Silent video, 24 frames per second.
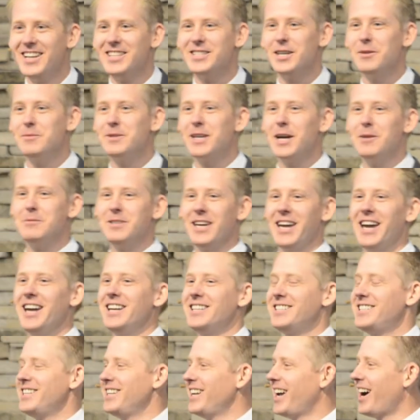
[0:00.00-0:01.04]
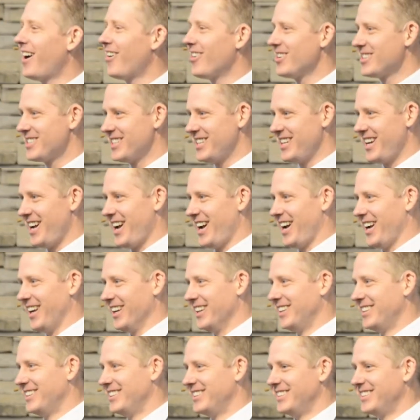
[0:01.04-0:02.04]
sometimes 18 hours a day.